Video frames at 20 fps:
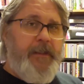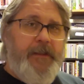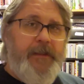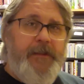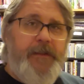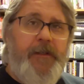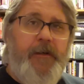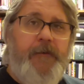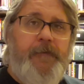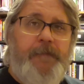
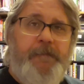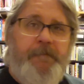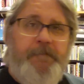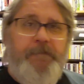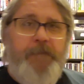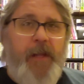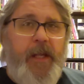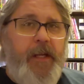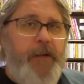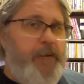So,
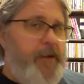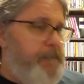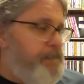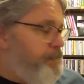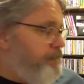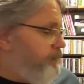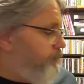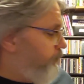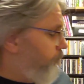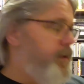anyway,
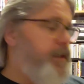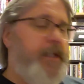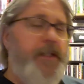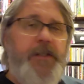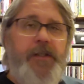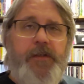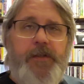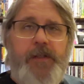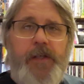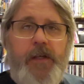
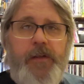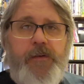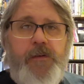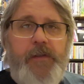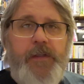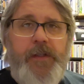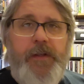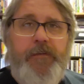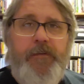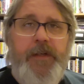since you saw
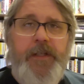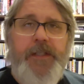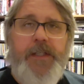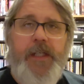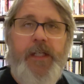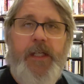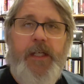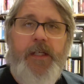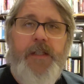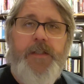those 3
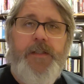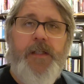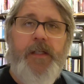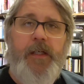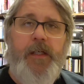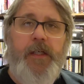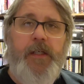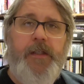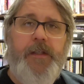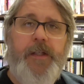CDs
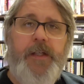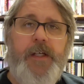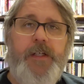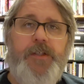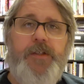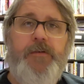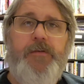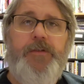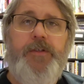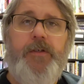that I
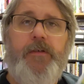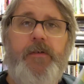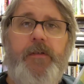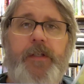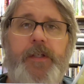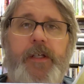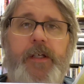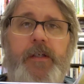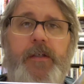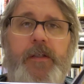showed you
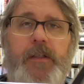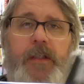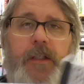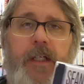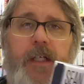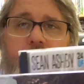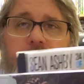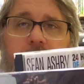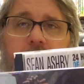earlier, and